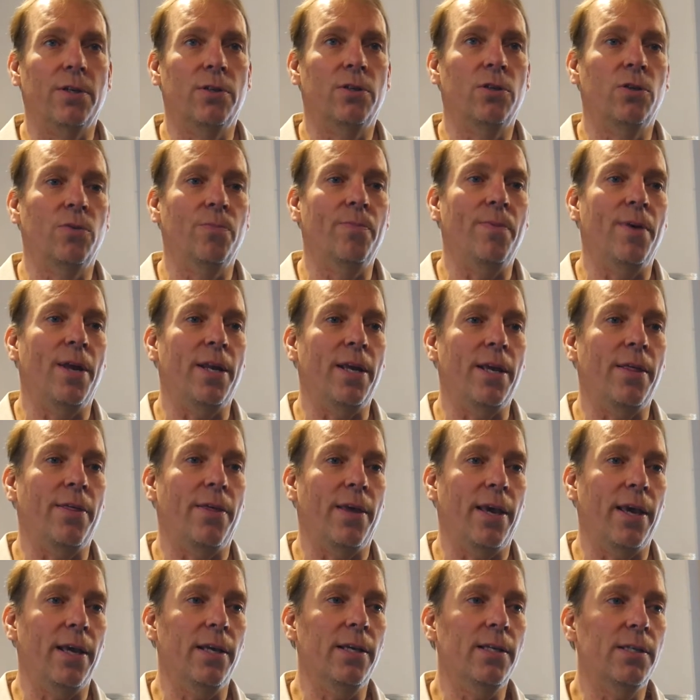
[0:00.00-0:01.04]
too many
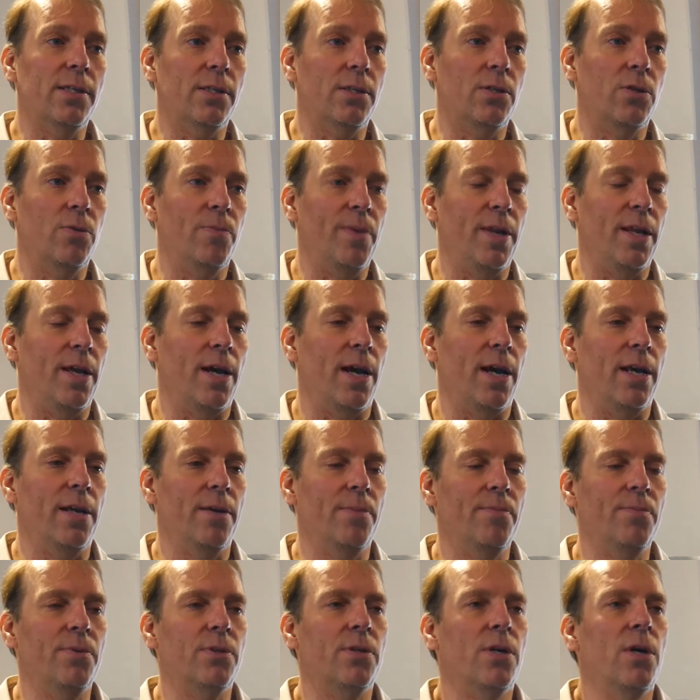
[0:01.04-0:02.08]
things, too many
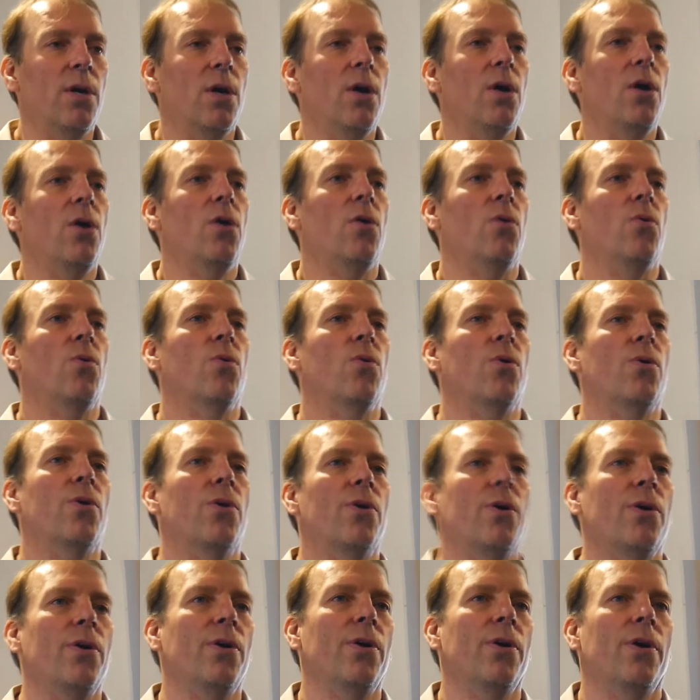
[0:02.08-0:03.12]
items,
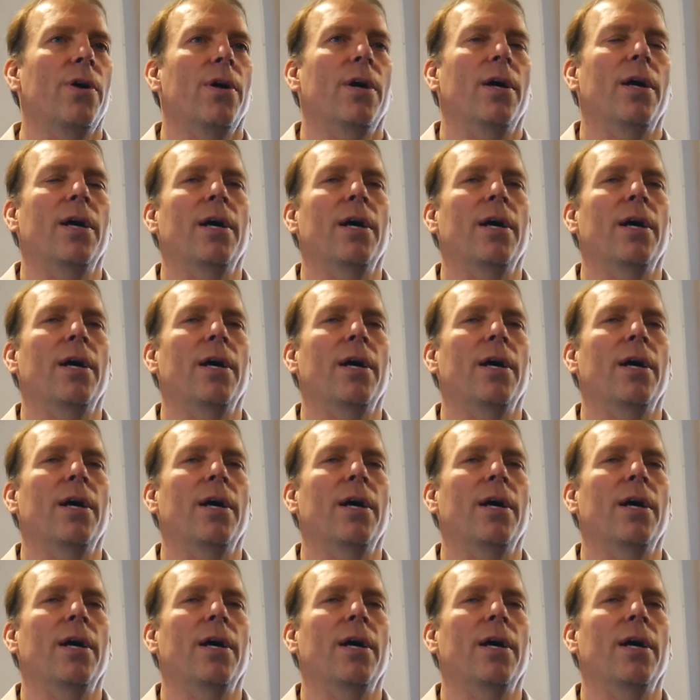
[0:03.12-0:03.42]
or...